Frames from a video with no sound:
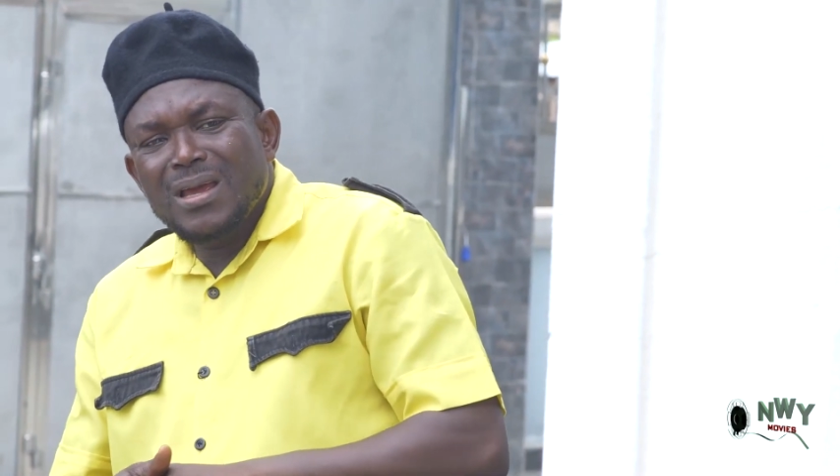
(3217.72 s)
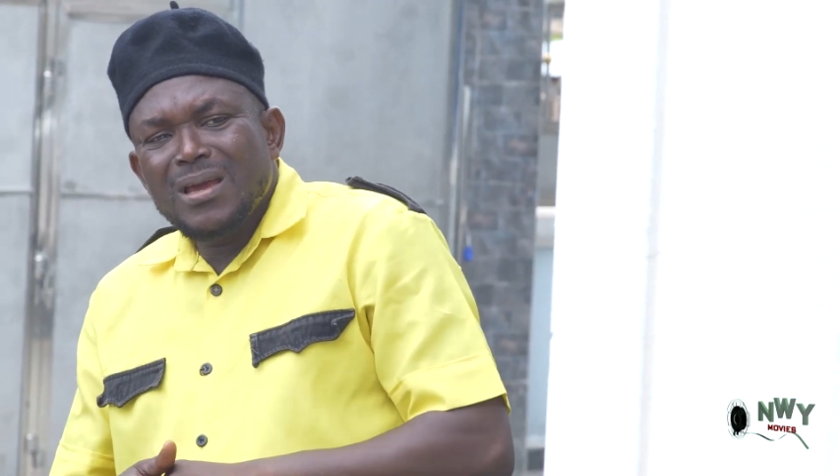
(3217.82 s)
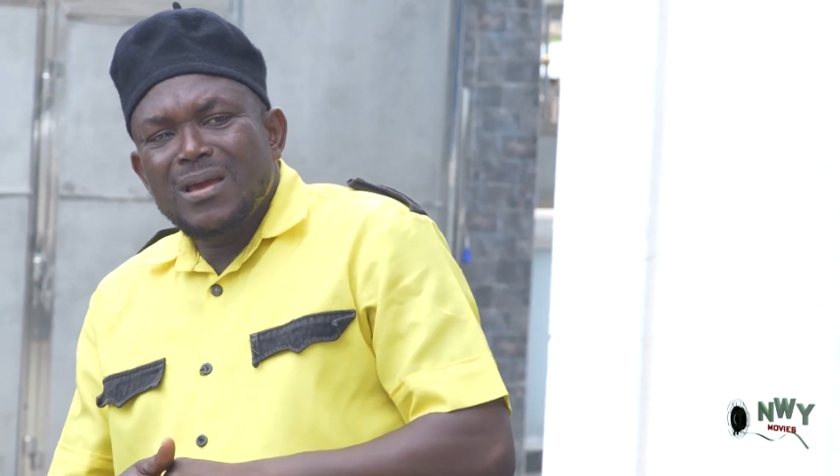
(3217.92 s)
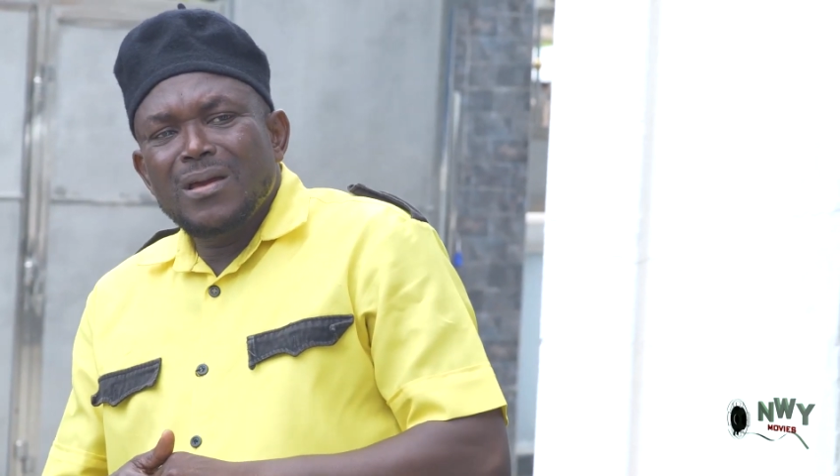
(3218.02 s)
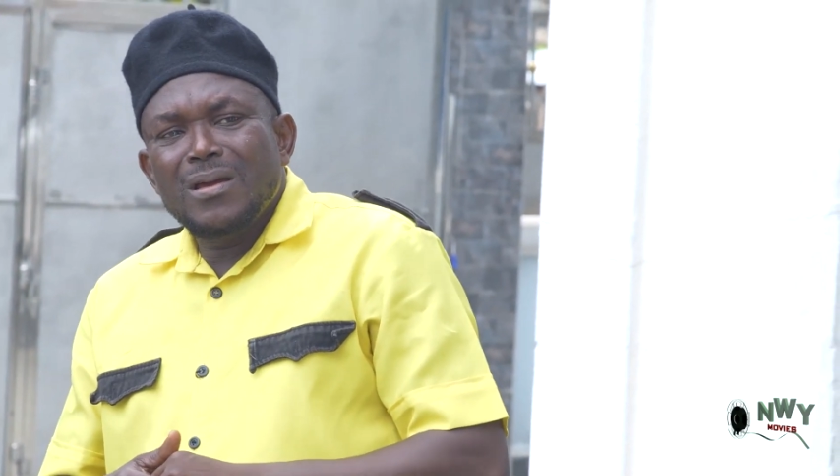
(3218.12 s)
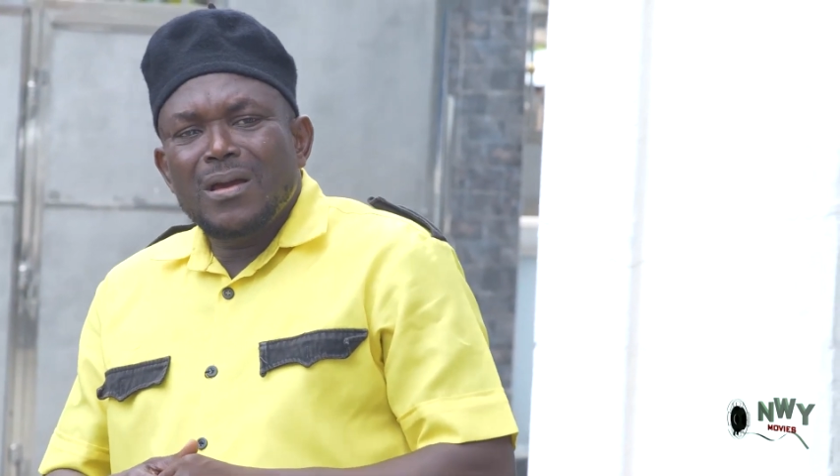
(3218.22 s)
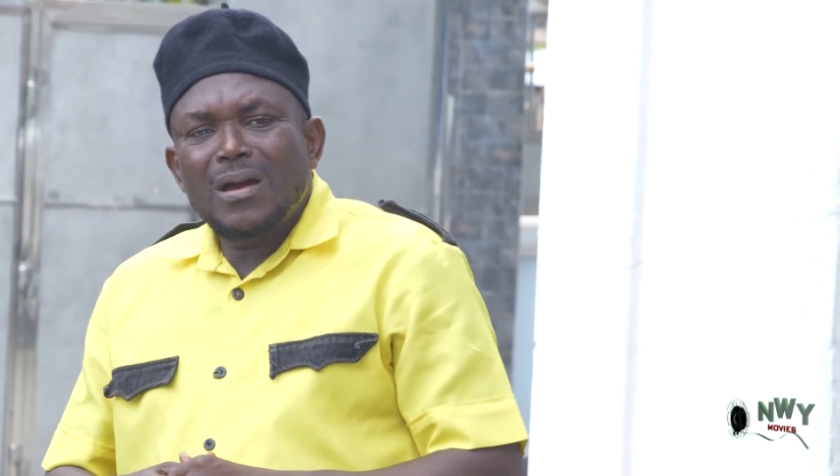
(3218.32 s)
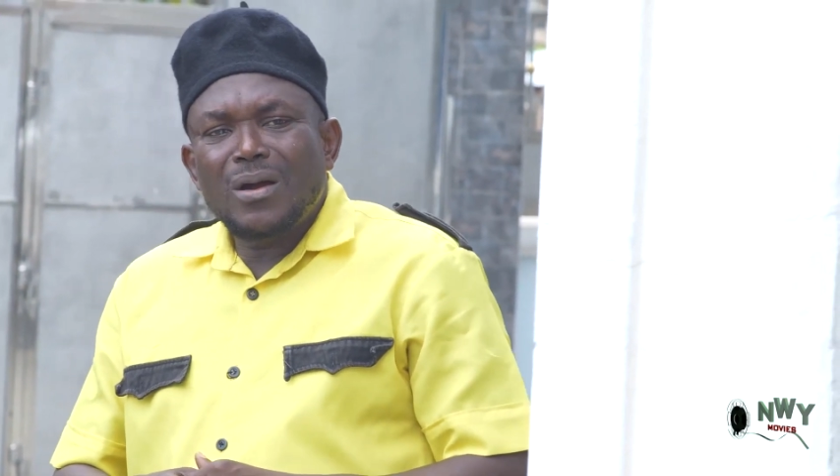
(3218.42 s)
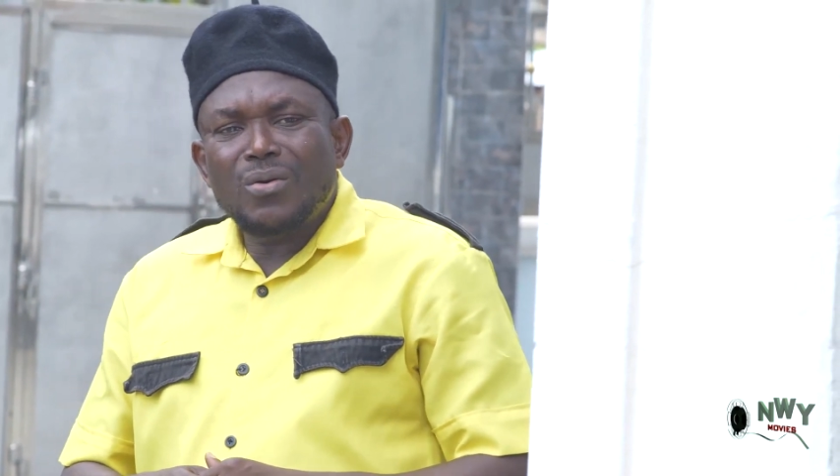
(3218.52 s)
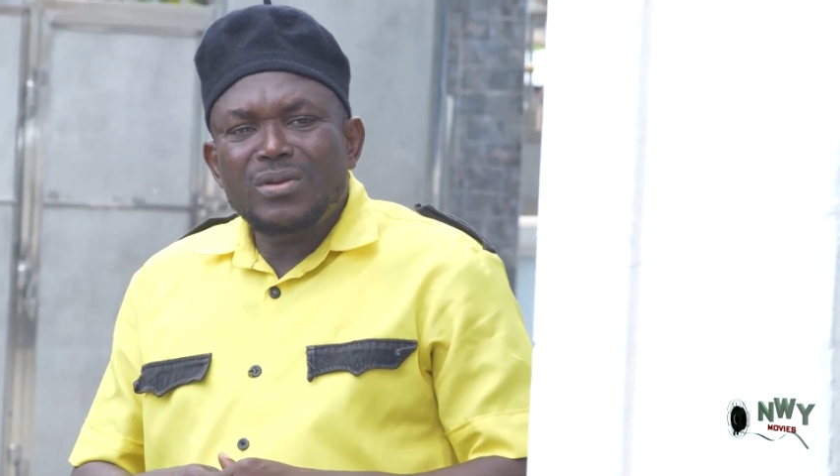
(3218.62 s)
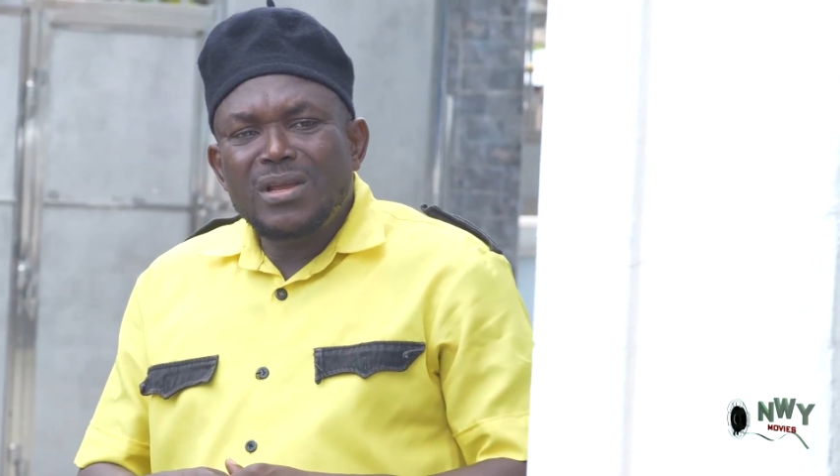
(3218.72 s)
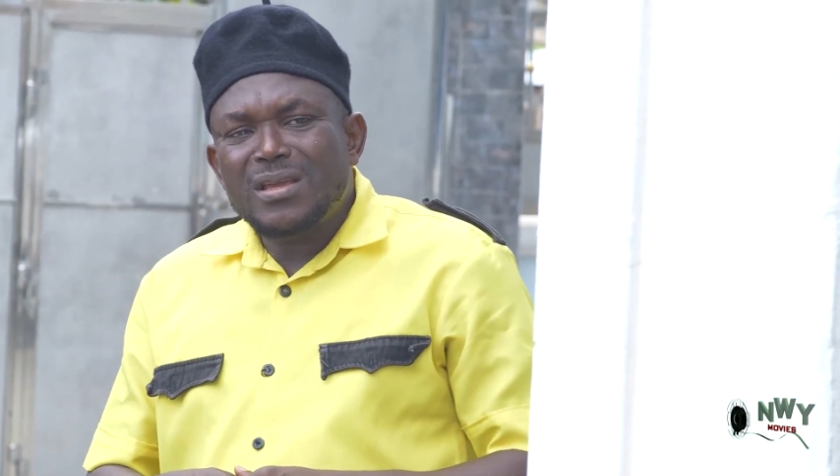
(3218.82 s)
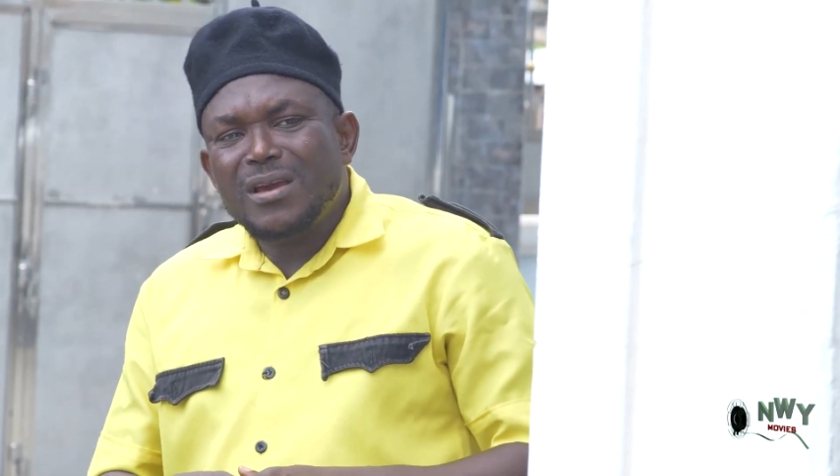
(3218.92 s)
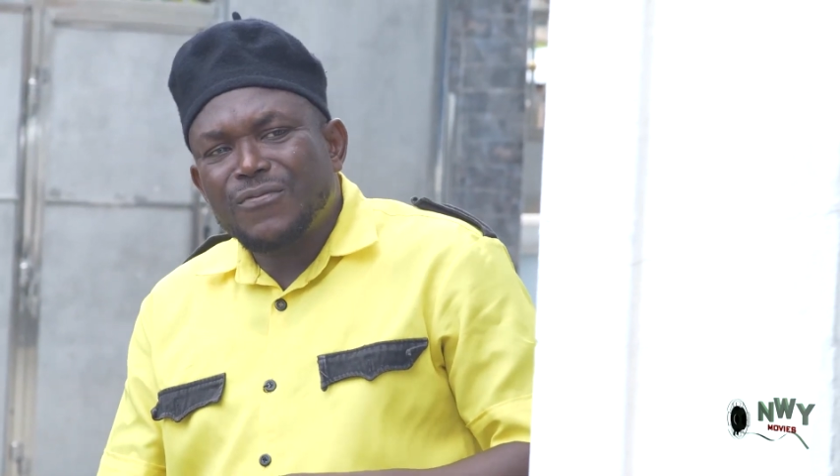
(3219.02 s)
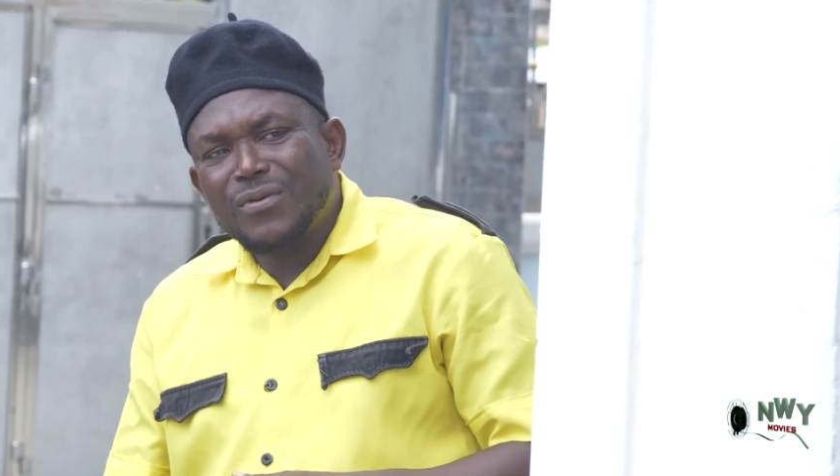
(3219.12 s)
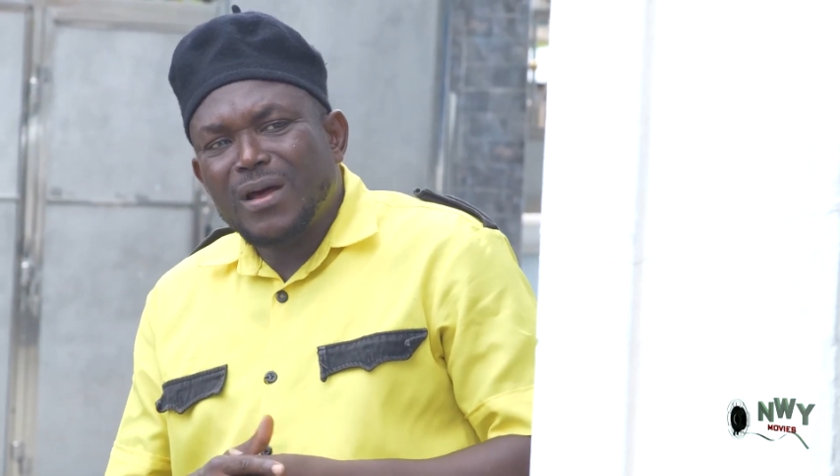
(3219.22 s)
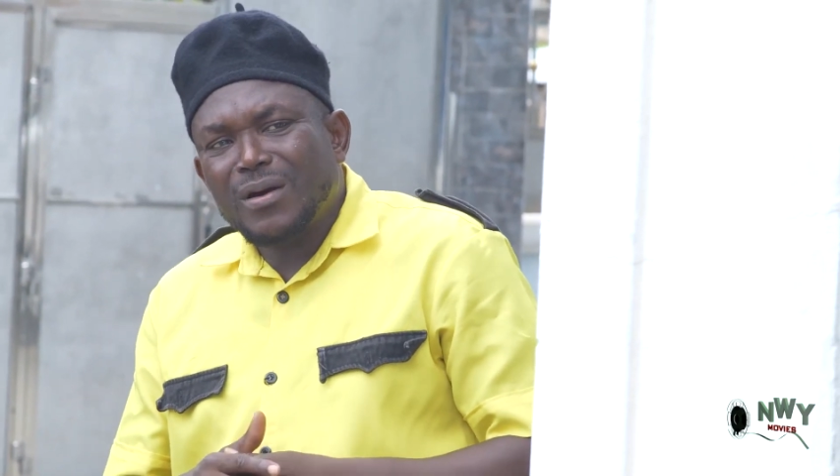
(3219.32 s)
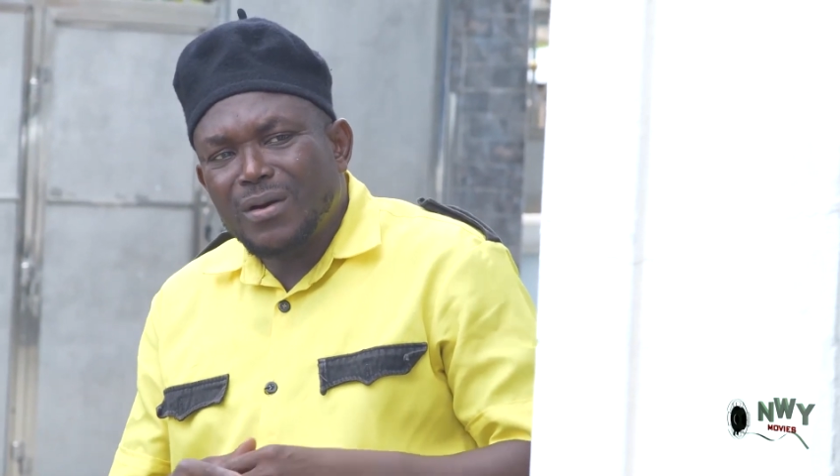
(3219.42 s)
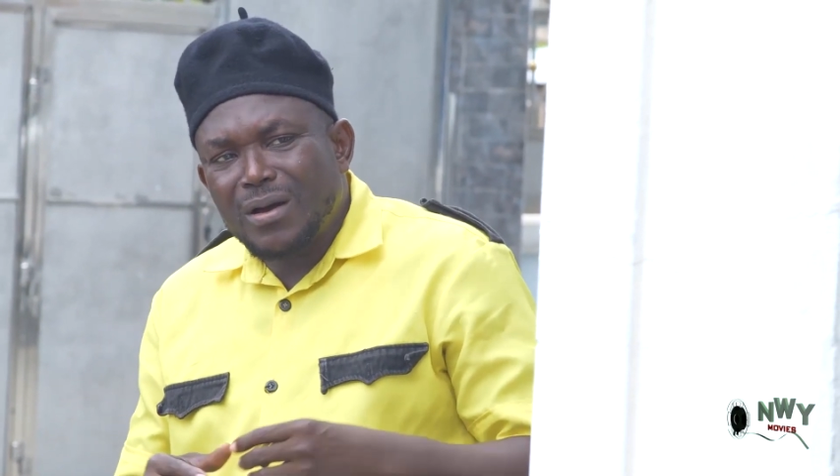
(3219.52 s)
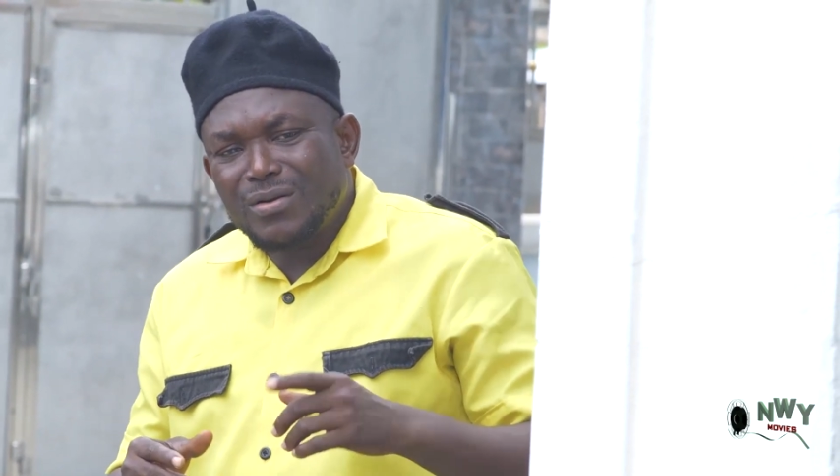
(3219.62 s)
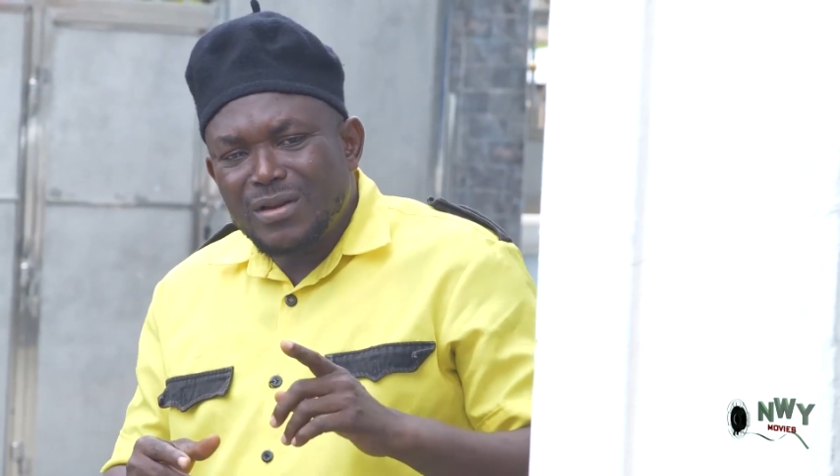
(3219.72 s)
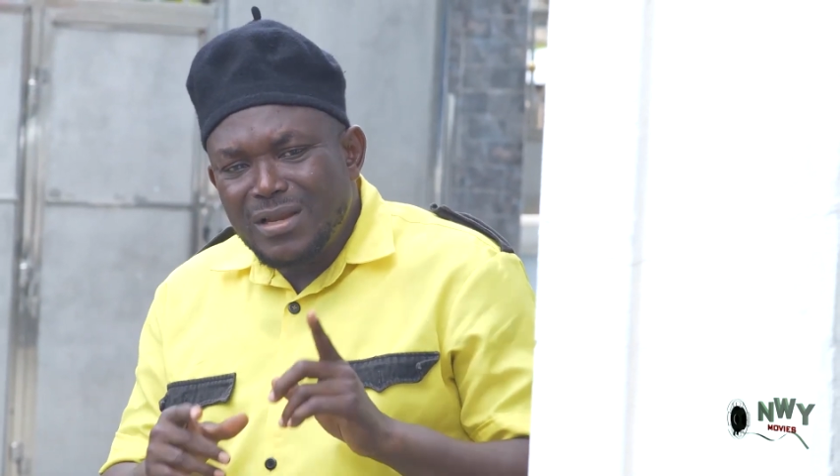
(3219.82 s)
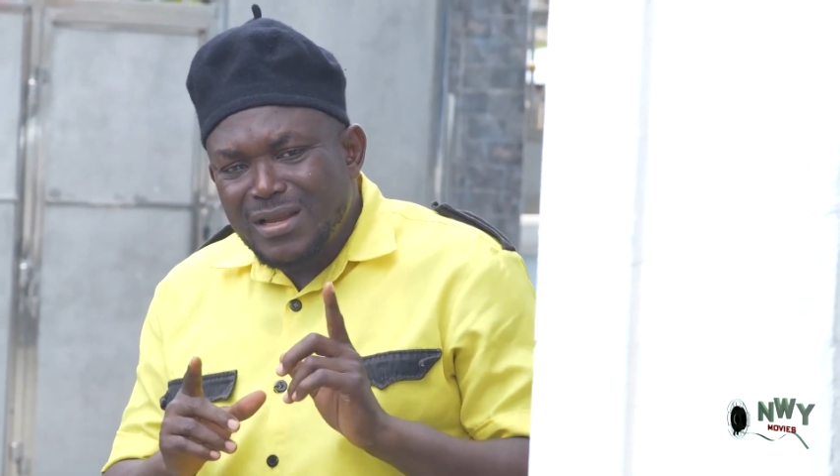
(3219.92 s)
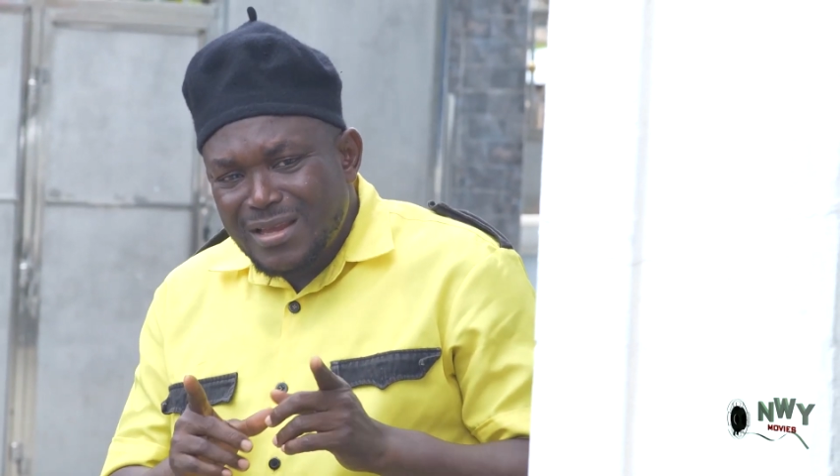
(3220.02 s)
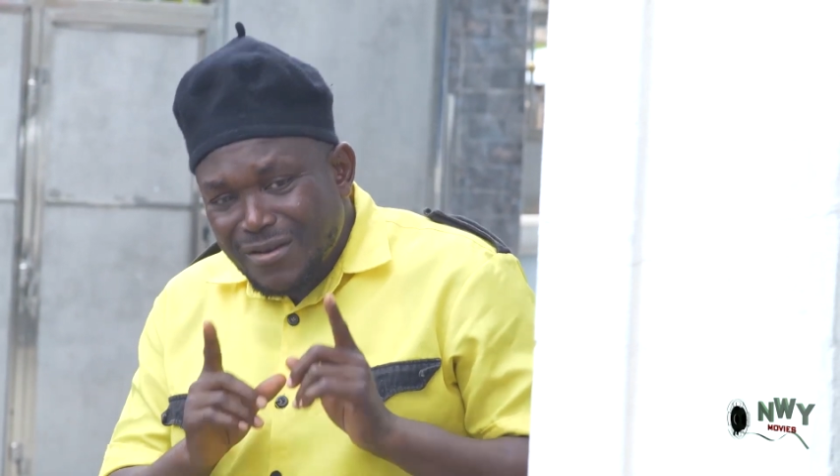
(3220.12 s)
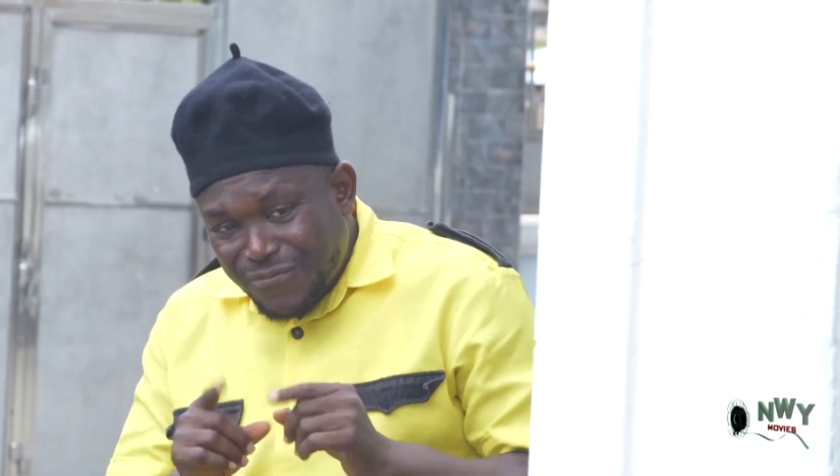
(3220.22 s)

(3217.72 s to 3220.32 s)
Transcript: I will take care for now. I will take care